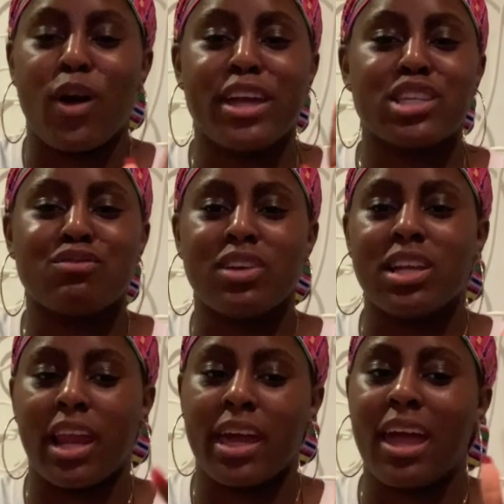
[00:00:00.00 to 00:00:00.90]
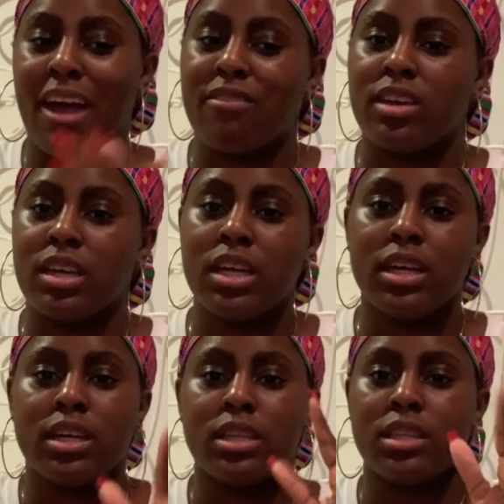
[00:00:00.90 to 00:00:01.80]
I just really like having
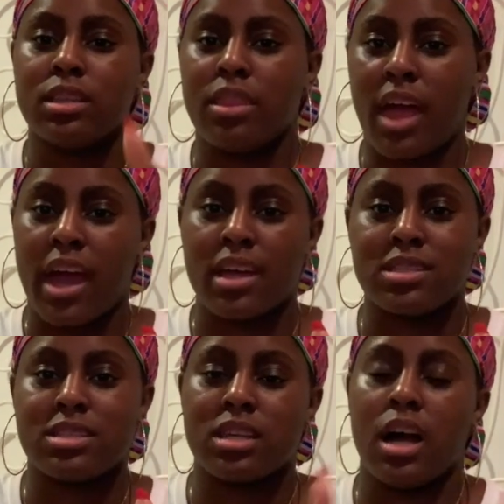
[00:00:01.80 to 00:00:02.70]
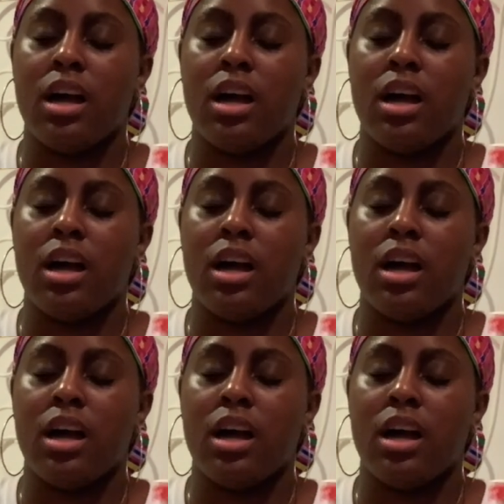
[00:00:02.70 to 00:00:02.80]
that